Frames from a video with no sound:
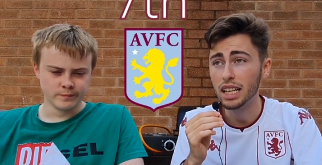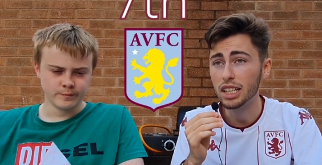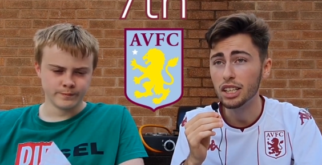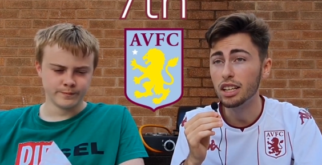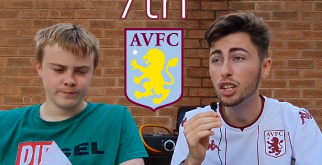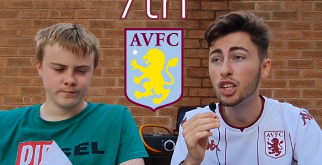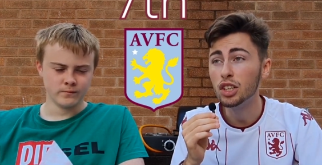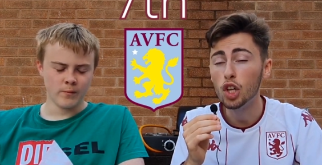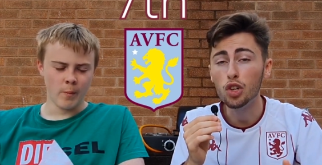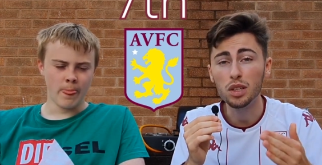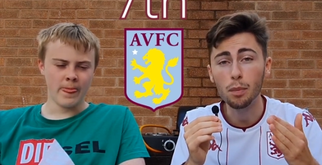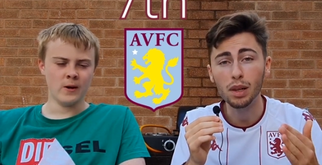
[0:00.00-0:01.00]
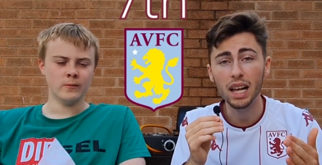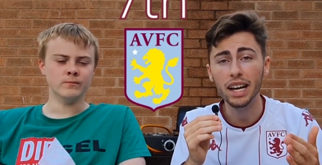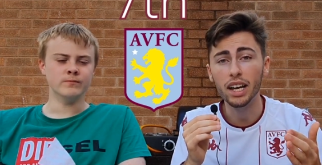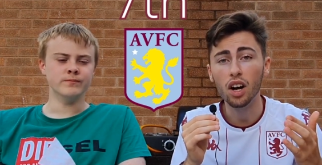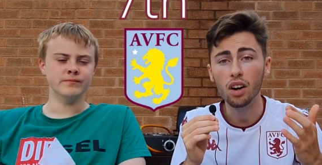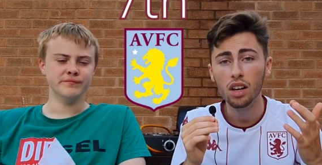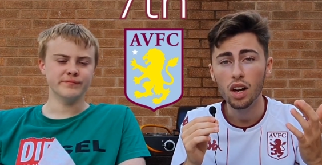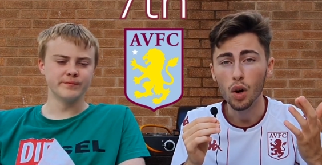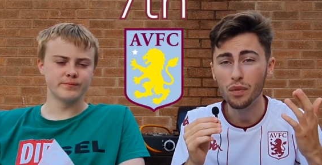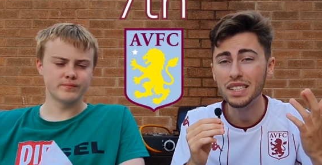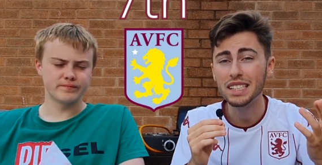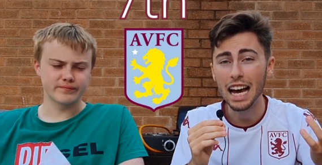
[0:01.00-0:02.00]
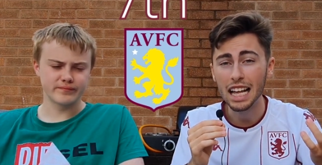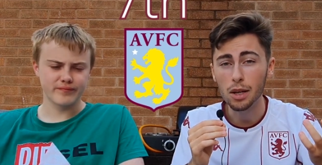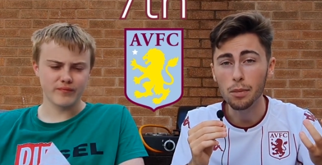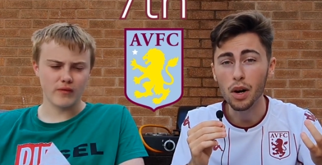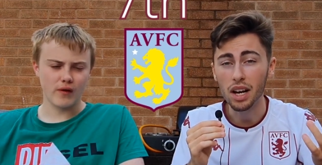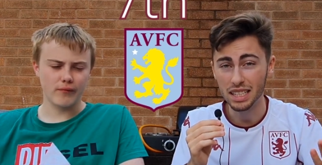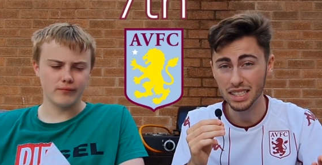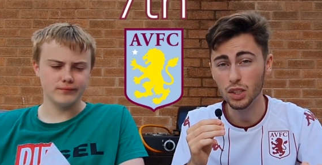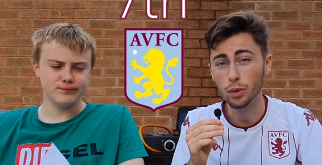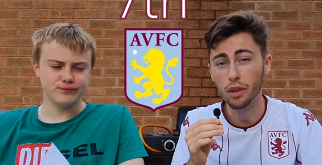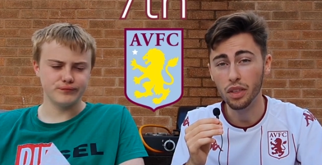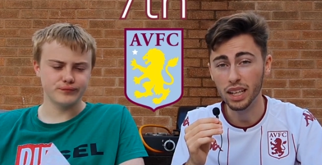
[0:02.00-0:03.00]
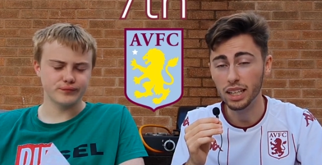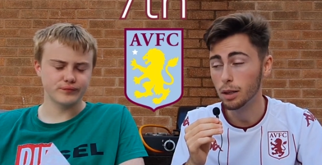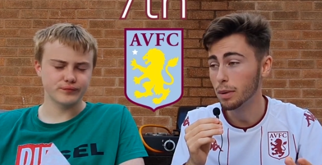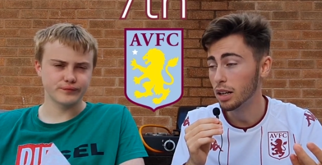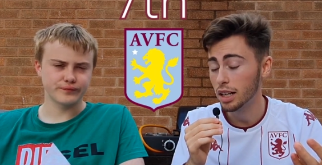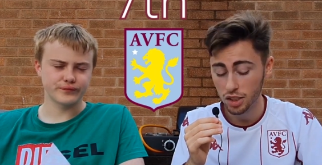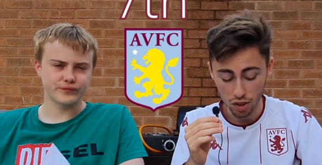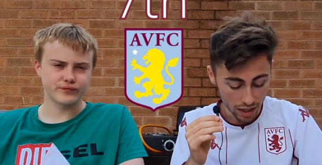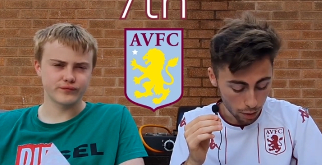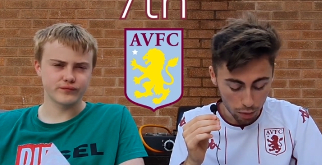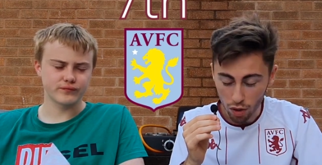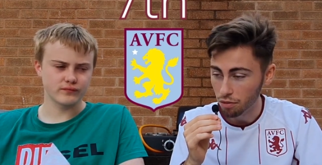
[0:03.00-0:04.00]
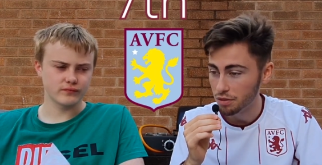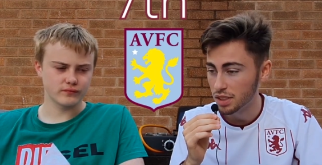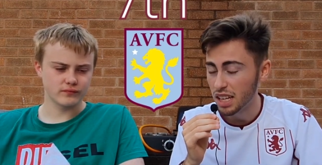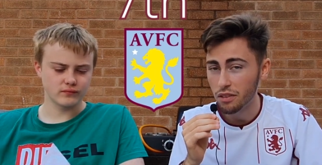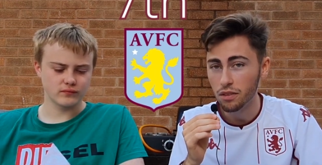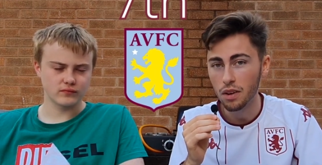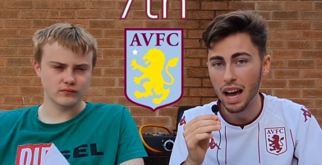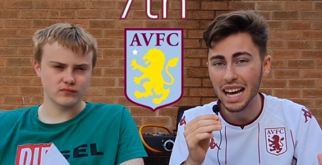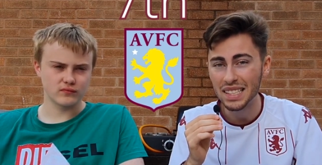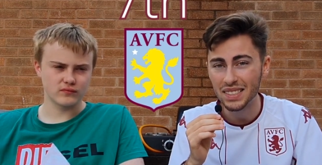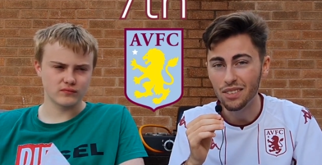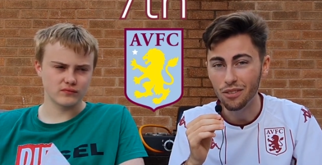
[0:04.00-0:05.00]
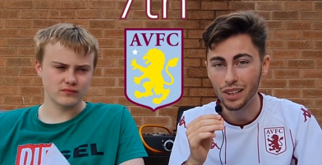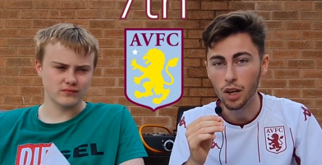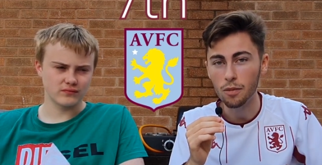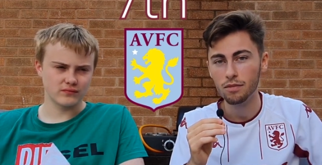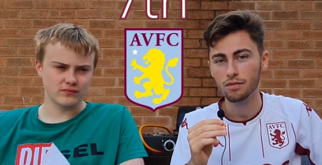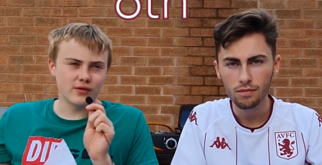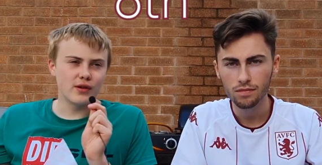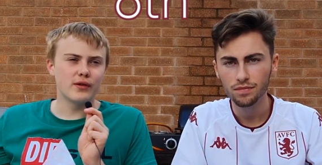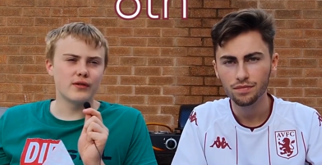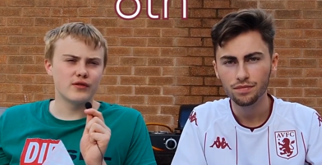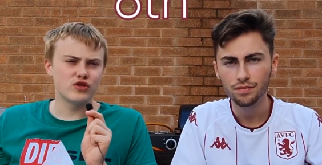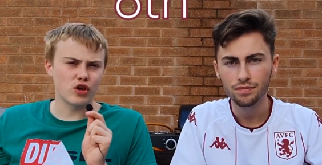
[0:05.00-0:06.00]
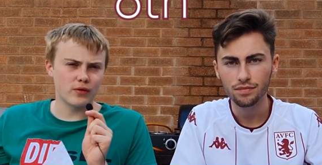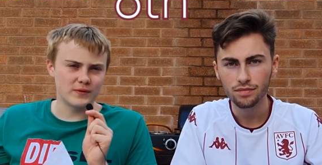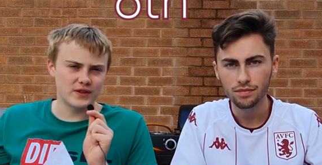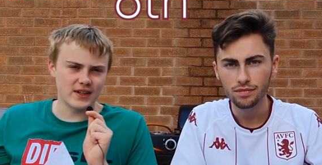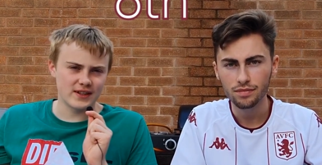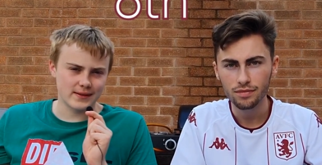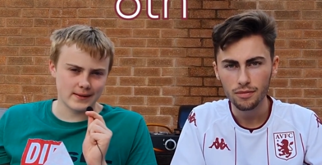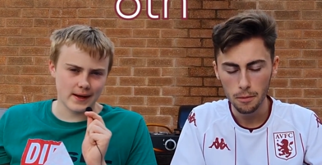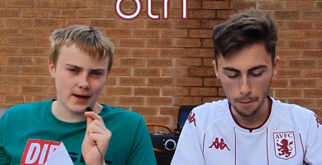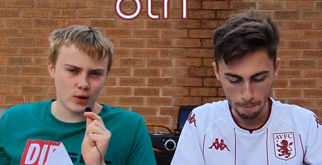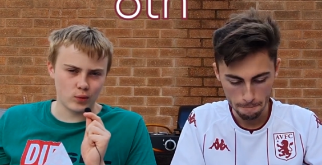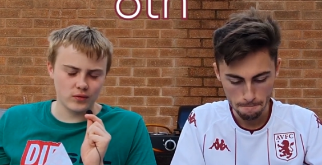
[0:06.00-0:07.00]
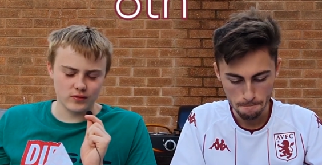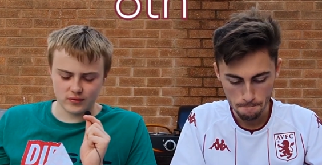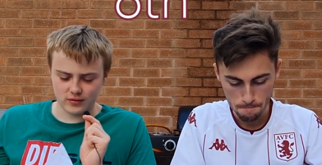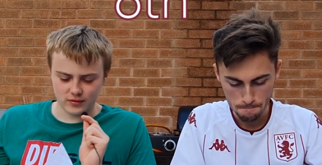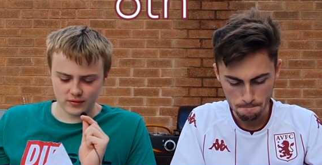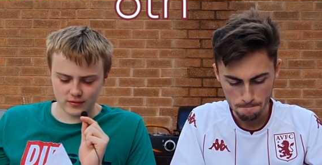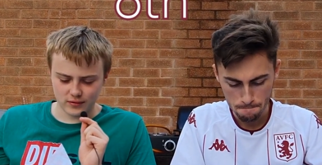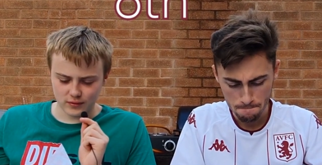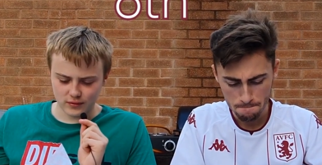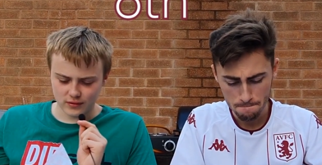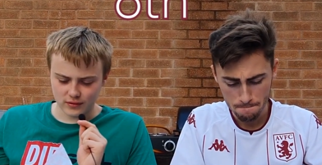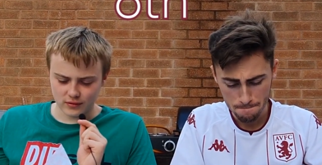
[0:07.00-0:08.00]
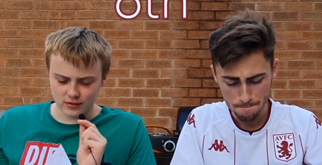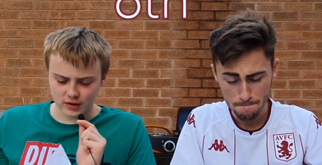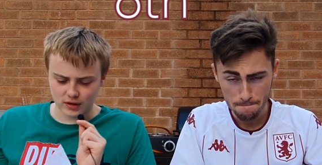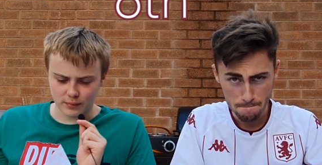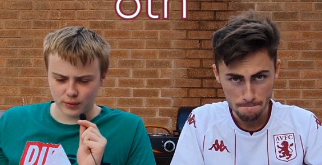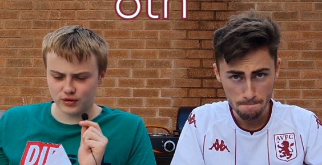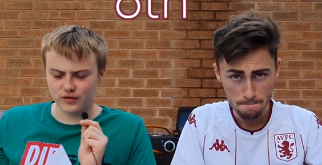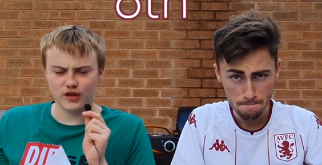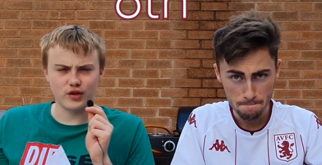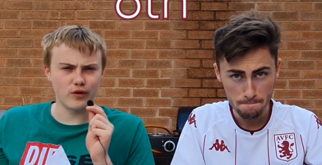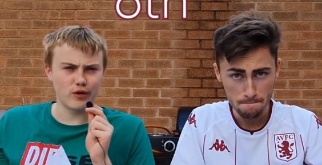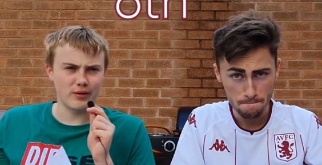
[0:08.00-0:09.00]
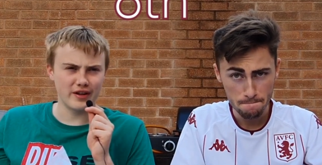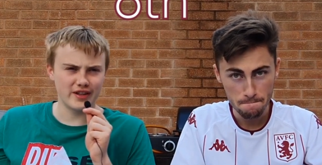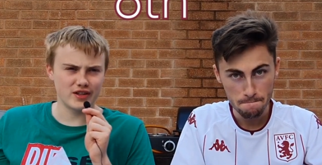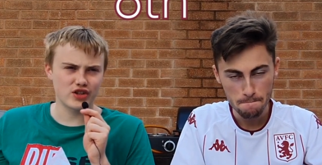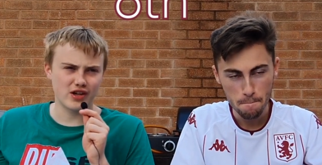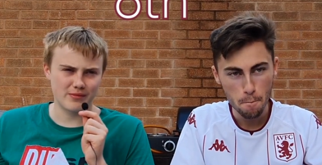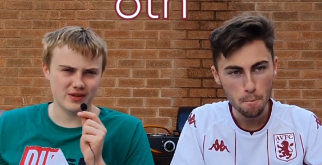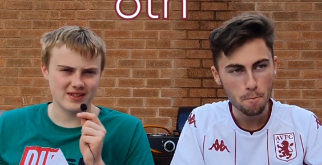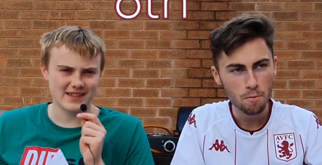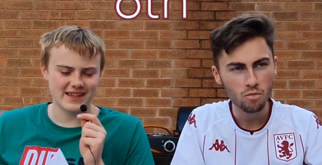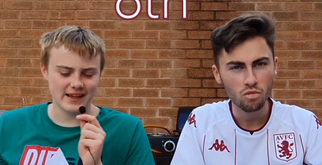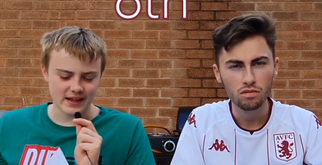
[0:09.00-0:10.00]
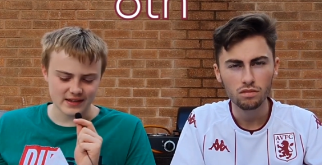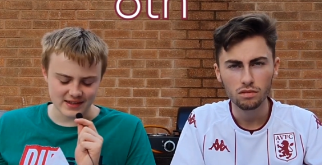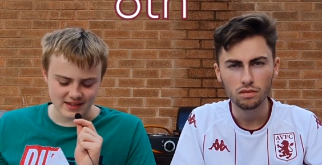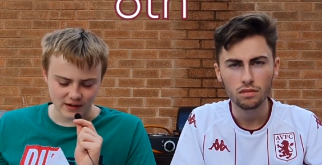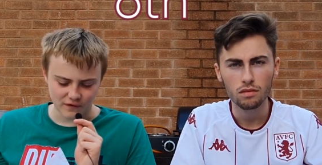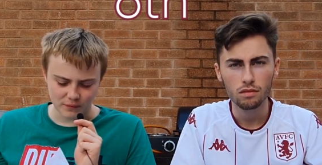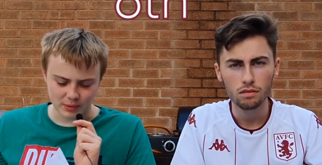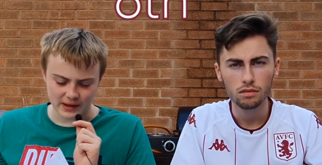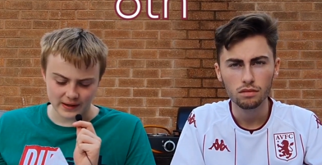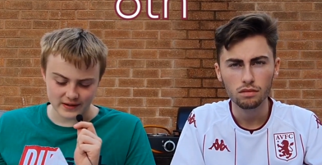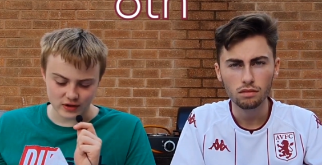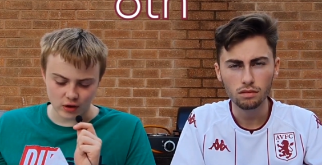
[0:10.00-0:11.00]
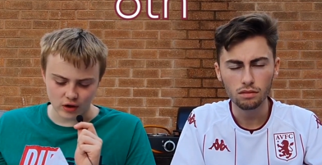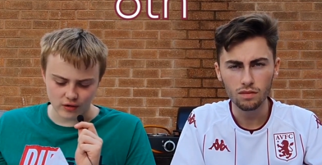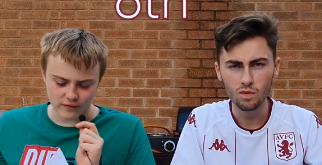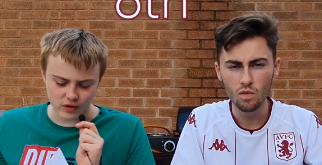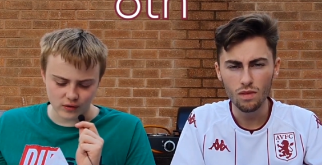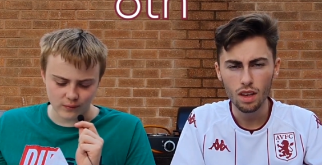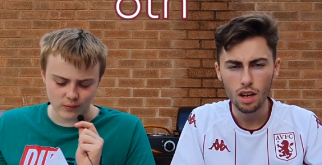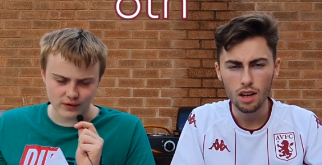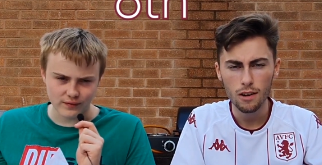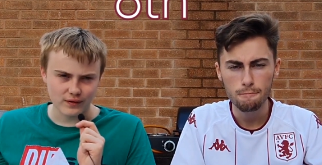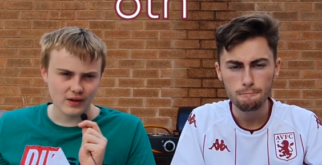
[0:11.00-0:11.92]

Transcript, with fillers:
Speaker 1: that you can lose a player of his calibre and still we're thinking about that. So yeah, we've gone 7th Aston Villa.
Speaker 2: Top 6 now. The push for Europa League and Champions League. In 6th place, I have gone with